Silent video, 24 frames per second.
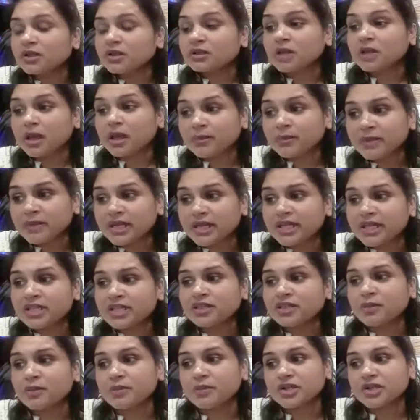Thermally,
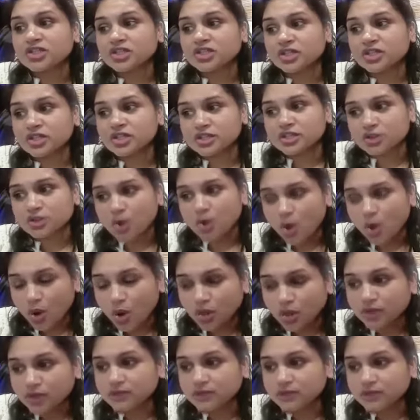the patient is hot.